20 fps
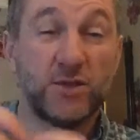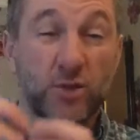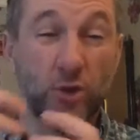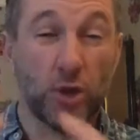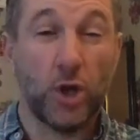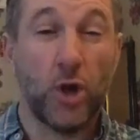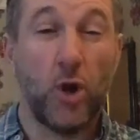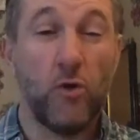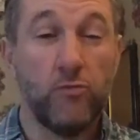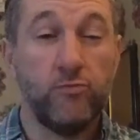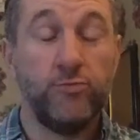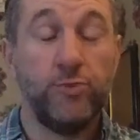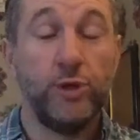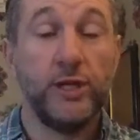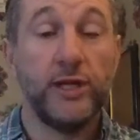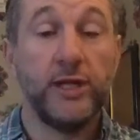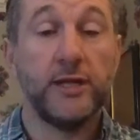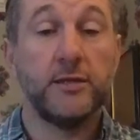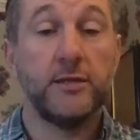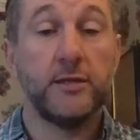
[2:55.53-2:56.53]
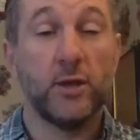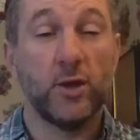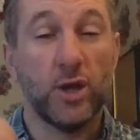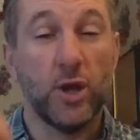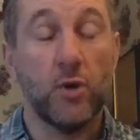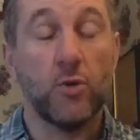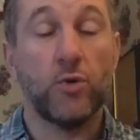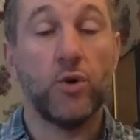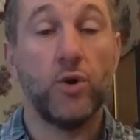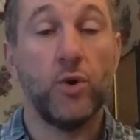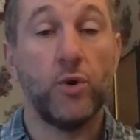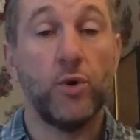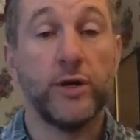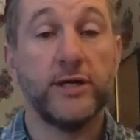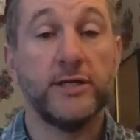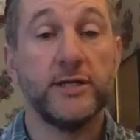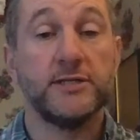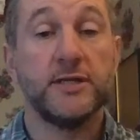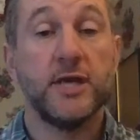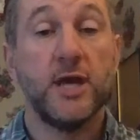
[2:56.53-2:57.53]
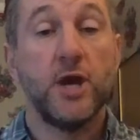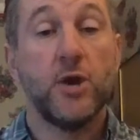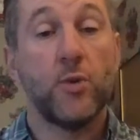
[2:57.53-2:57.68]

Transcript: on gold bullion or gold coins,